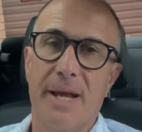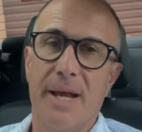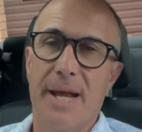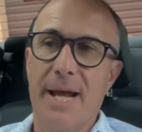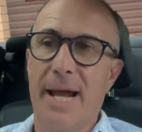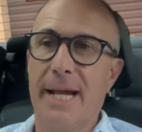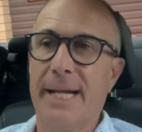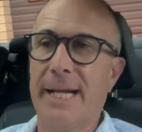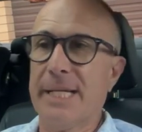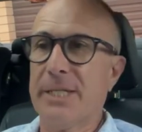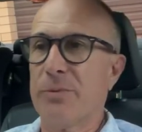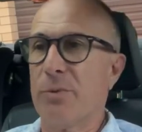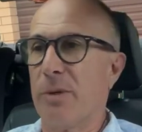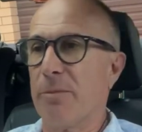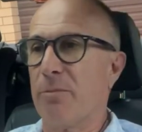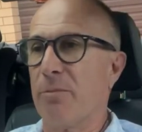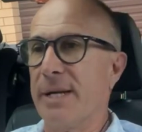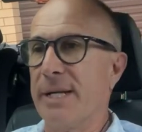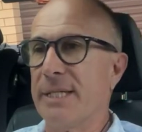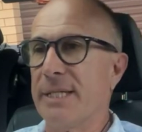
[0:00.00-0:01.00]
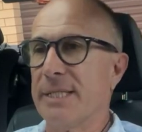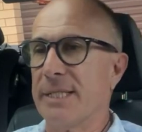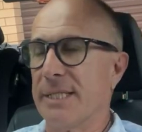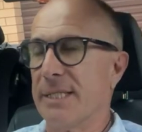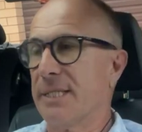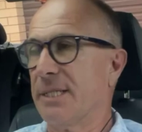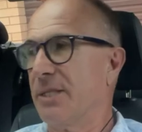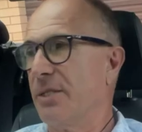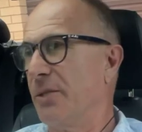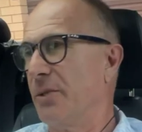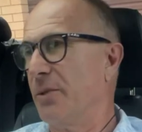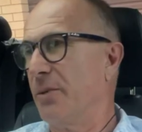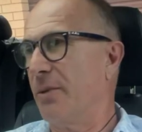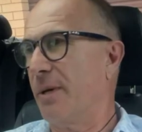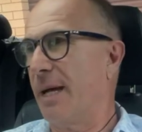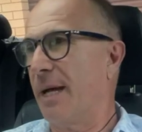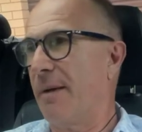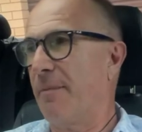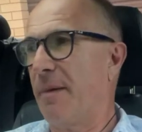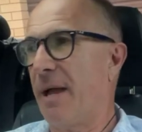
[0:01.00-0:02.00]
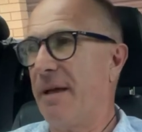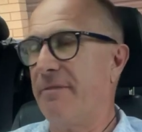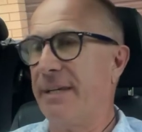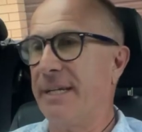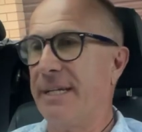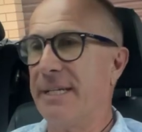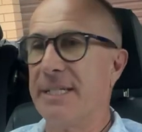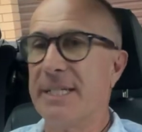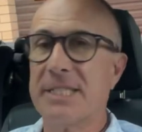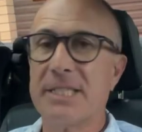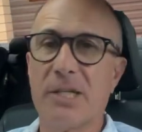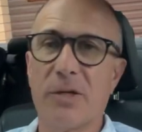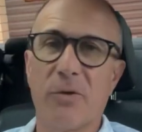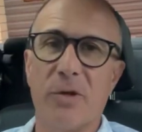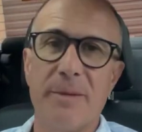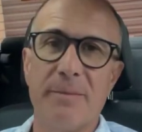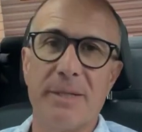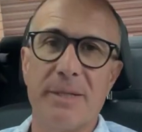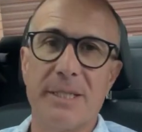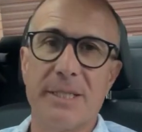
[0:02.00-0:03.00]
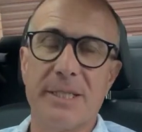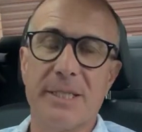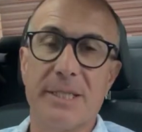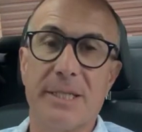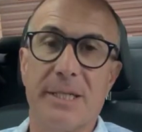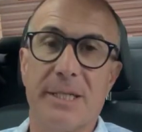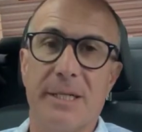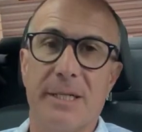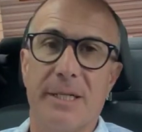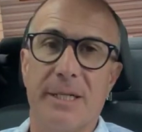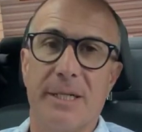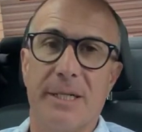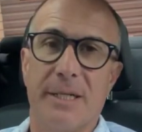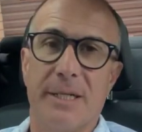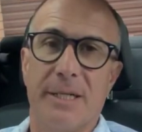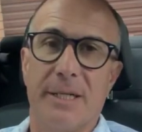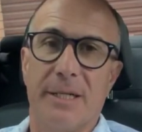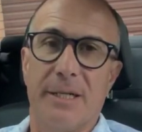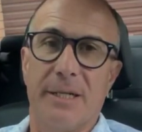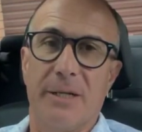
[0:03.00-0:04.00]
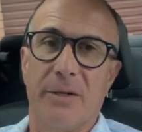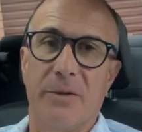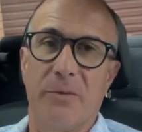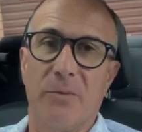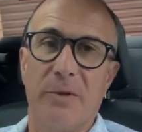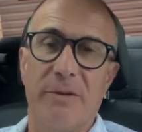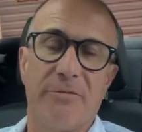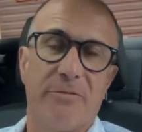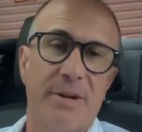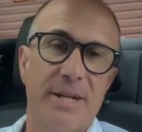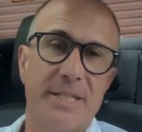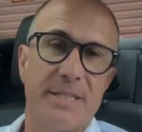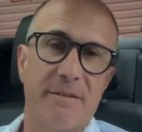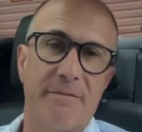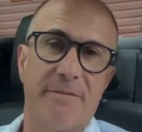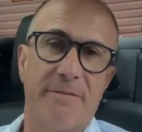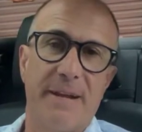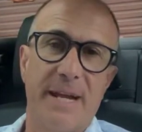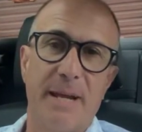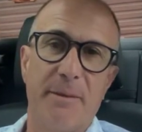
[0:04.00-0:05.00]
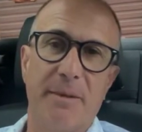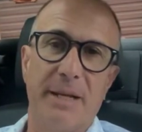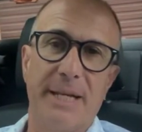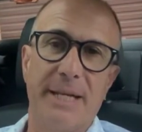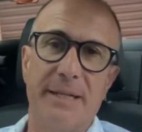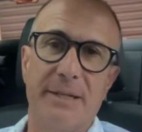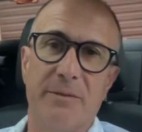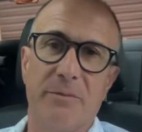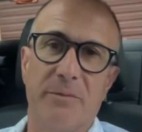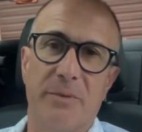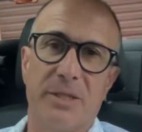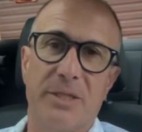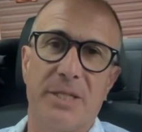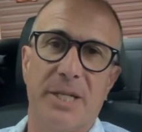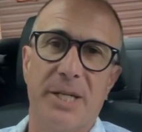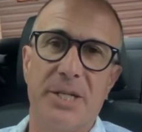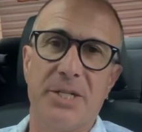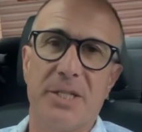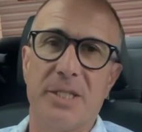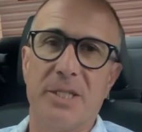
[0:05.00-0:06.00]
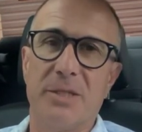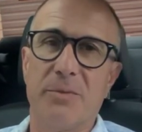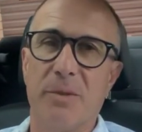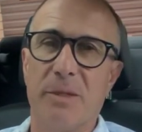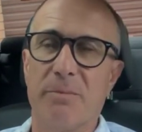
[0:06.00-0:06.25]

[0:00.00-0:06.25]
And that's what brings us to having disagreements with friends and family, with teachers, with